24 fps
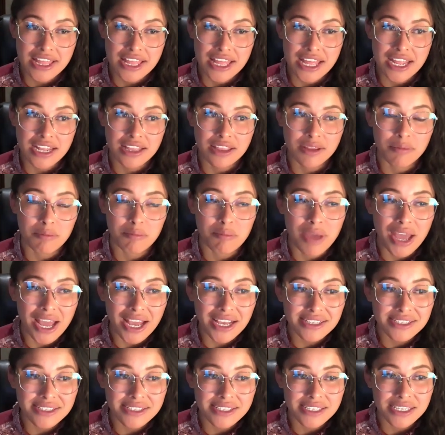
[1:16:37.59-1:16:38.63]
And the
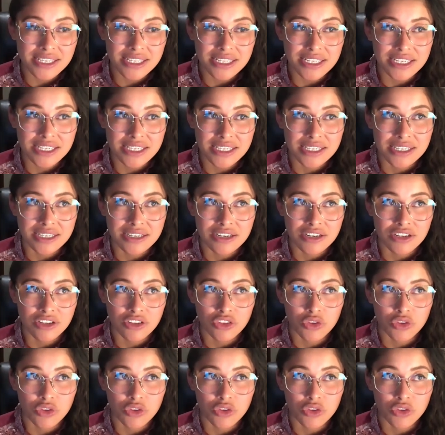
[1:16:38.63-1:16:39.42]
masculine,